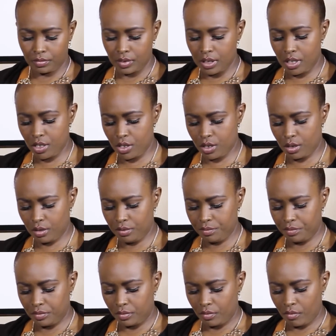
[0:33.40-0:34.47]
Digital
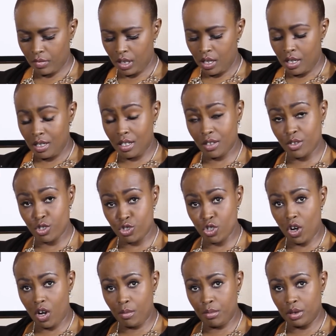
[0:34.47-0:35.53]
did the
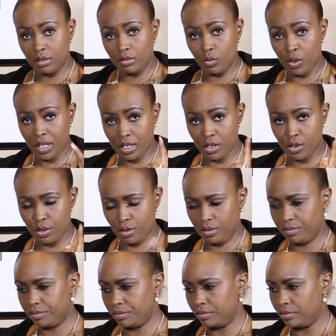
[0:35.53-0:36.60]
job we didn't do.
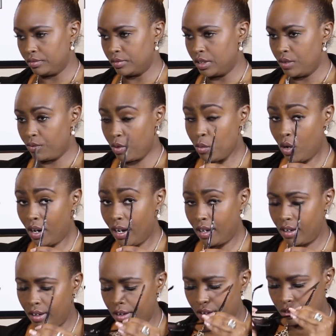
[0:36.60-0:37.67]
From what I
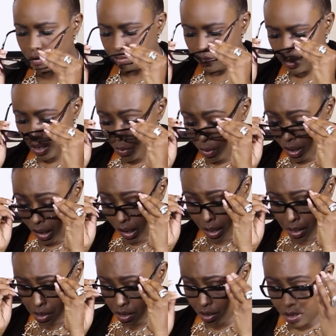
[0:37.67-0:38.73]
hear, they
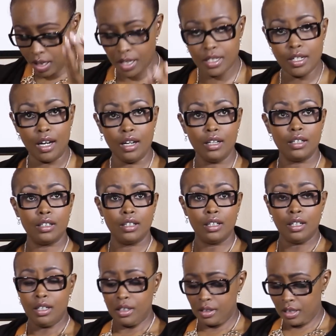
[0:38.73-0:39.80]
realized, the
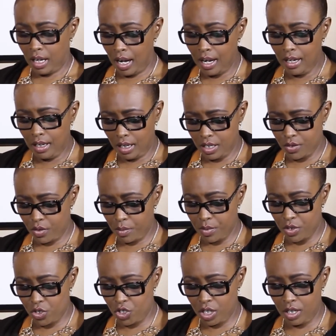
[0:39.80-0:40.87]
highlights from
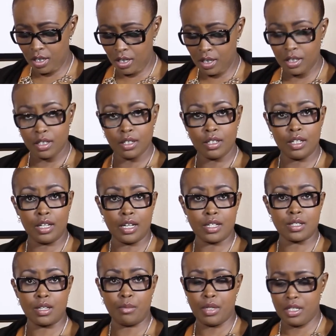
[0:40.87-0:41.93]
the GES
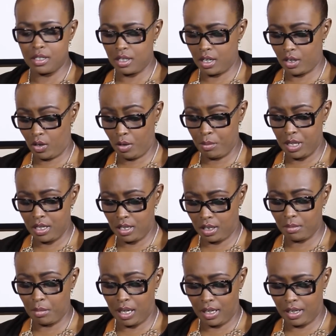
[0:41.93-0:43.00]
summit are not being
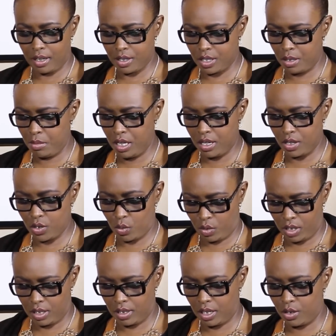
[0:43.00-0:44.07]
done by legacy media. So
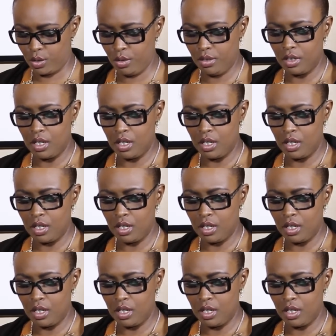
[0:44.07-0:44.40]
what did they do?